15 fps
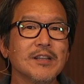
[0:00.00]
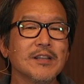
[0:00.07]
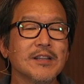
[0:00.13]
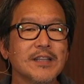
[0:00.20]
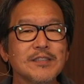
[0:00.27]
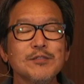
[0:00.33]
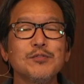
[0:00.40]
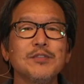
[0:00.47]

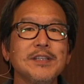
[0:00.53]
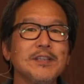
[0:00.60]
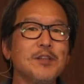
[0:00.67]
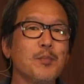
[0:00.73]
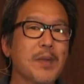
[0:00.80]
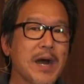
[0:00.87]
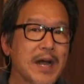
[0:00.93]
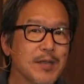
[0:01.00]
Let's read the
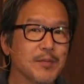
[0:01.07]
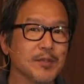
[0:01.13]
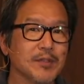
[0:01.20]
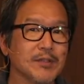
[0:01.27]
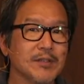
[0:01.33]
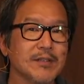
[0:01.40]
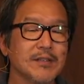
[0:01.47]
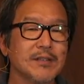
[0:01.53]

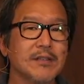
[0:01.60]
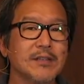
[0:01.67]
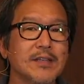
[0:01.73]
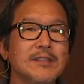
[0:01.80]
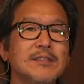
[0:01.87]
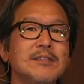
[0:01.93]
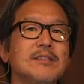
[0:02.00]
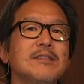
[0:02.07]
Bible.
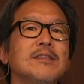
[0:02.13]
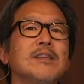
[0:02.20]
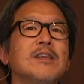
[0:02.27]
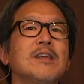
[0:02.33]
Let's